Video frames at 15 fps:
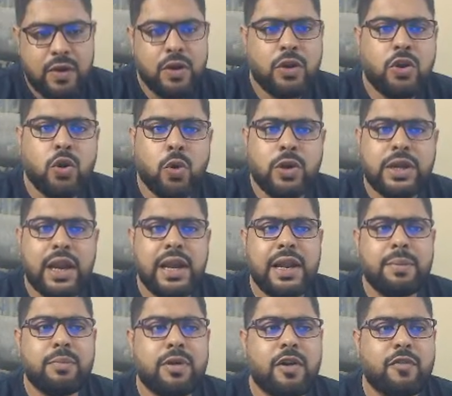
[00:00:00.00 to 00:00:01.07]
Total
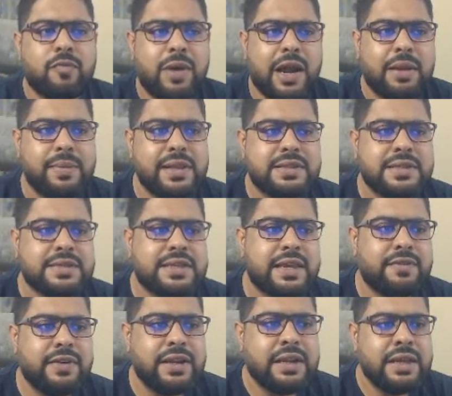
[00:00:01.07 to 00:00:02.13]
number of marbles is
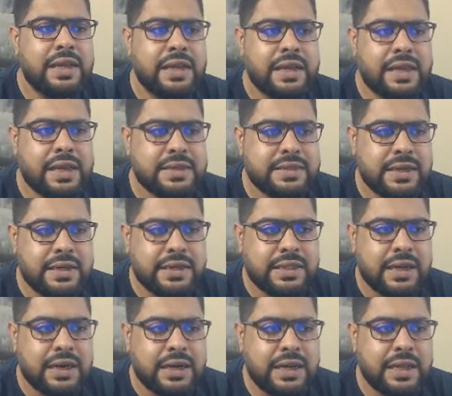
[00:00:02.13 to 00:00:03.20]
given. Yes, sir,
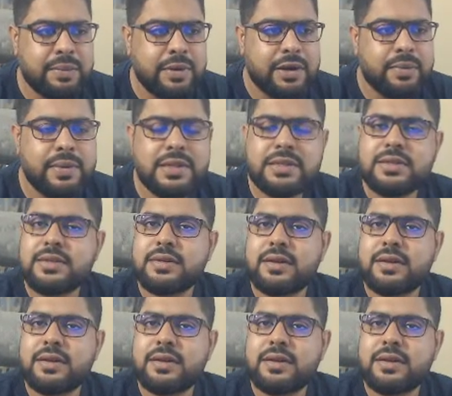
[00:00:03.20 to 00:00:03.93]
30 marbles.